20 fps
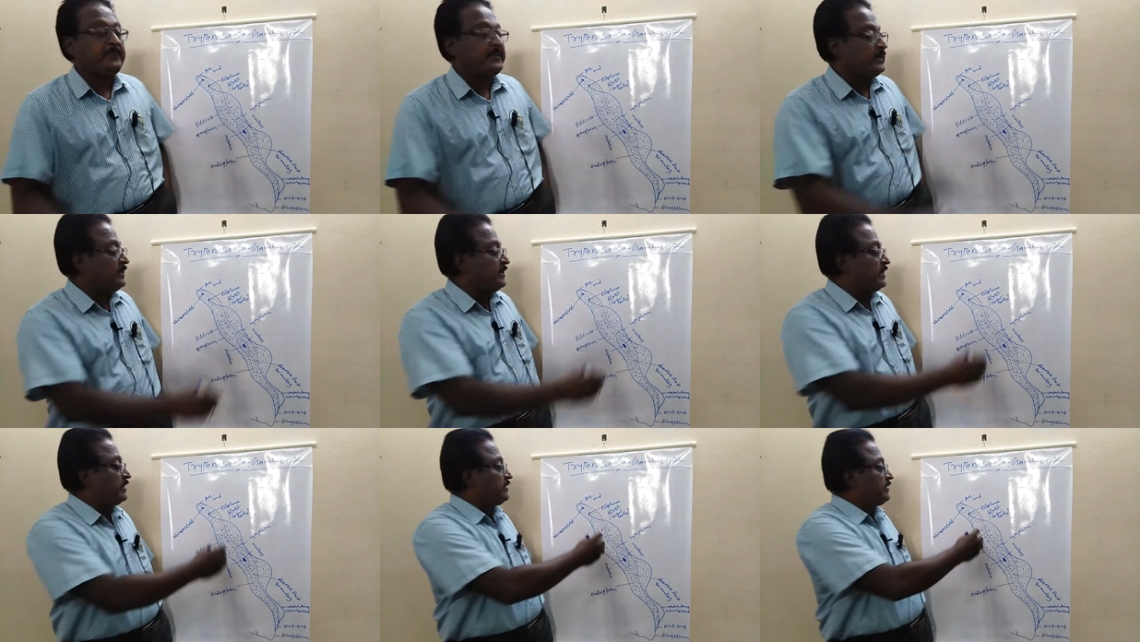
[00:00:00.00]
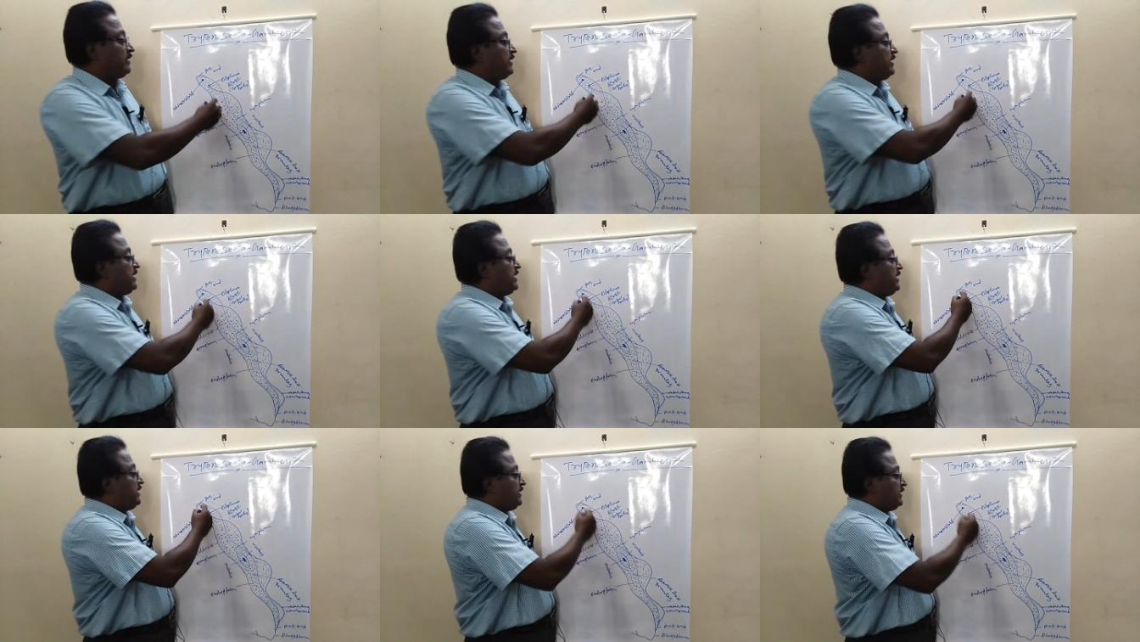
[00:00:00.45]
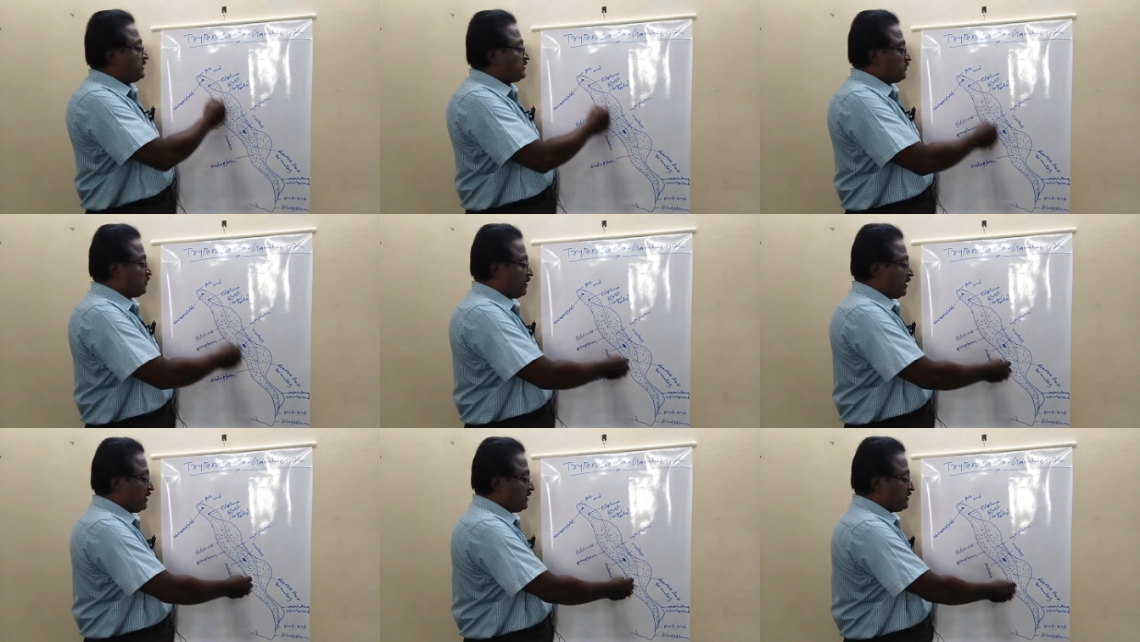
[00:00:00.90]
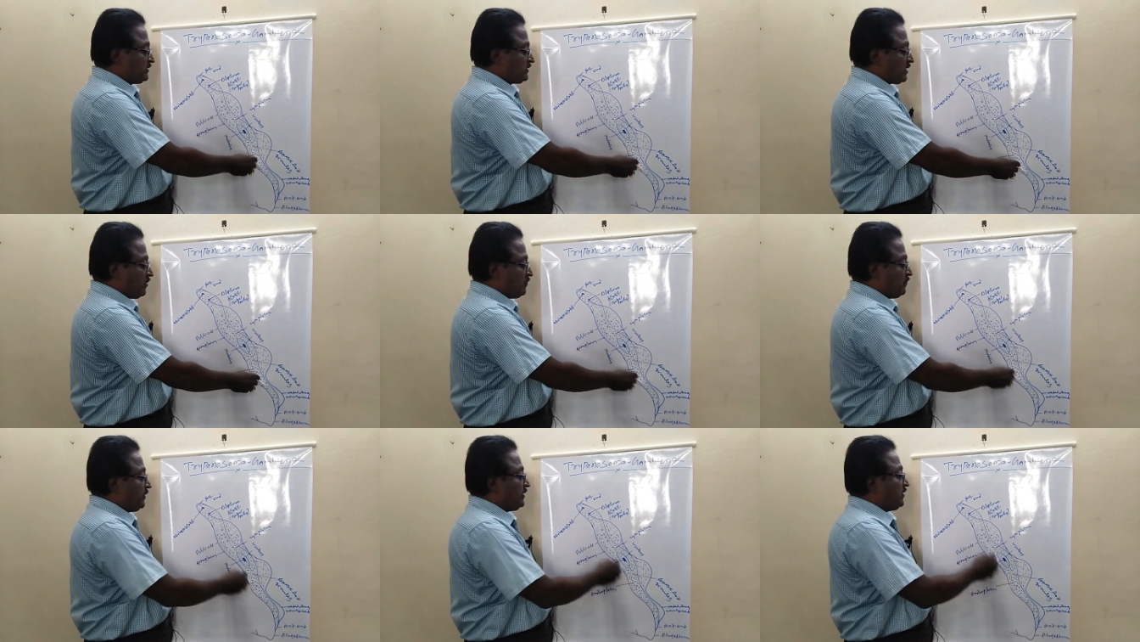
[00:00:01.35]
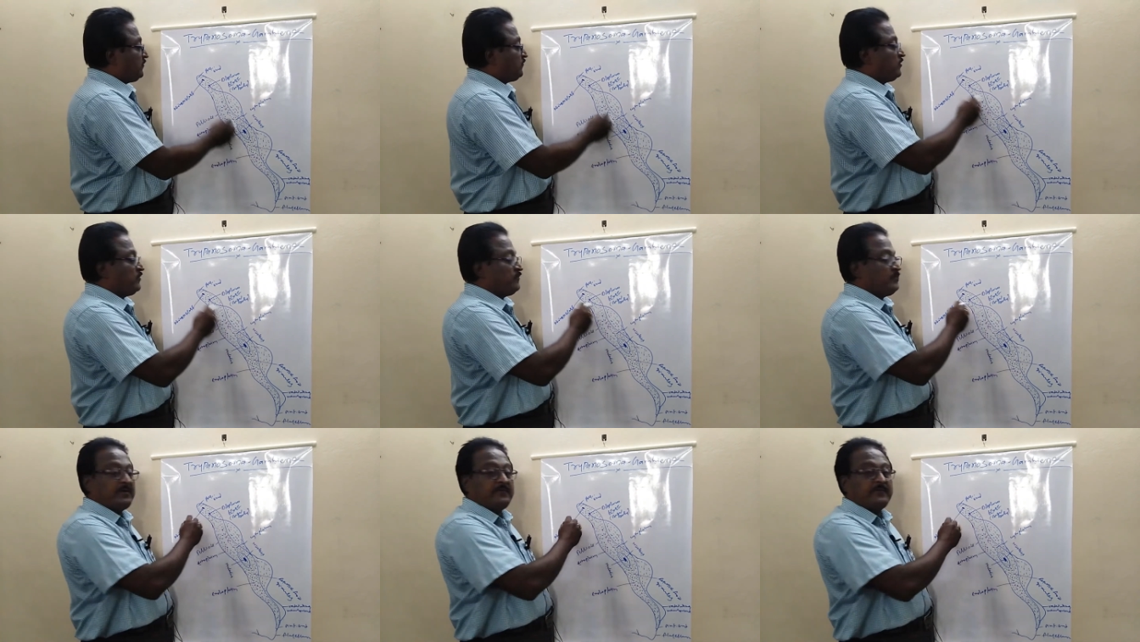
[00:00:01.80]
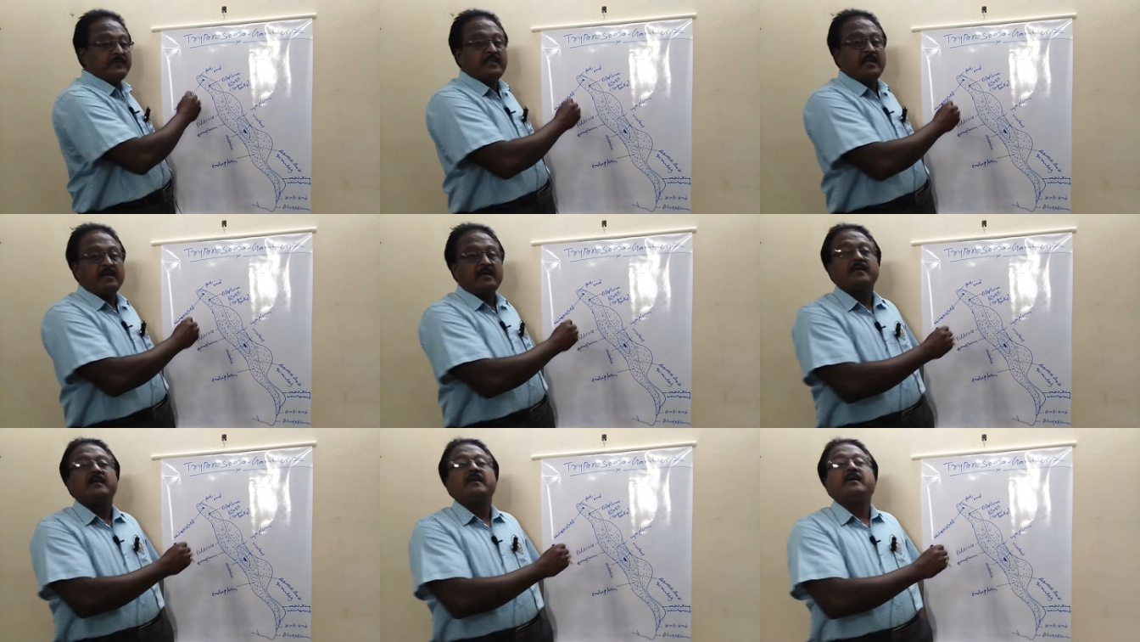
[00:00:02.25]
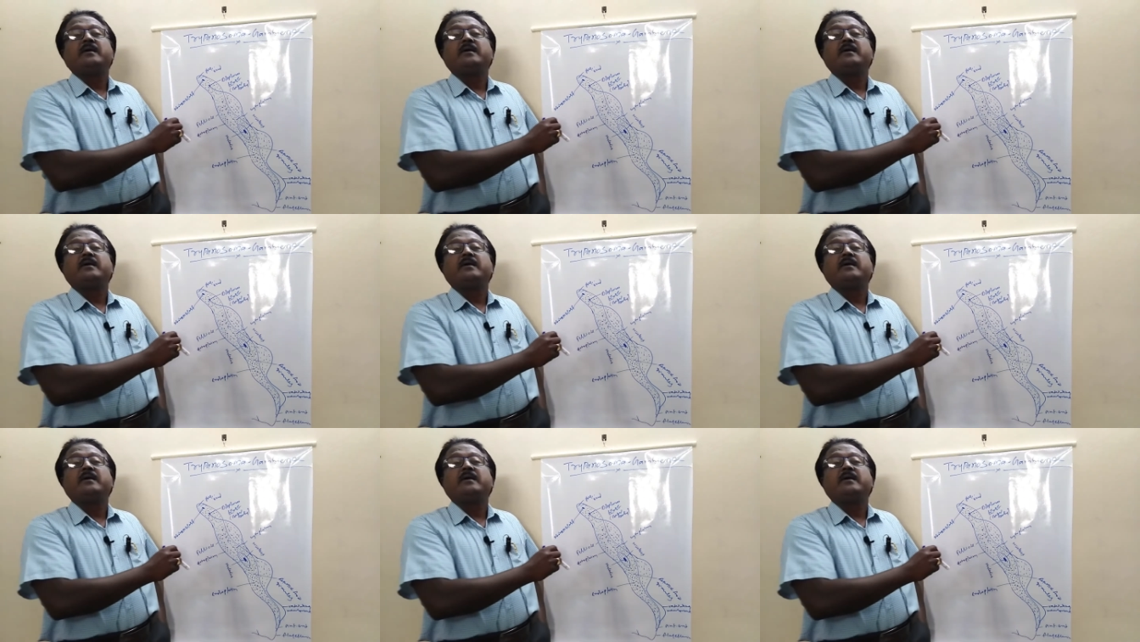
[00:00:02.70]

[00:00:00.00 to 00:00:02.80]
Here, in its body is completely fulfilled with the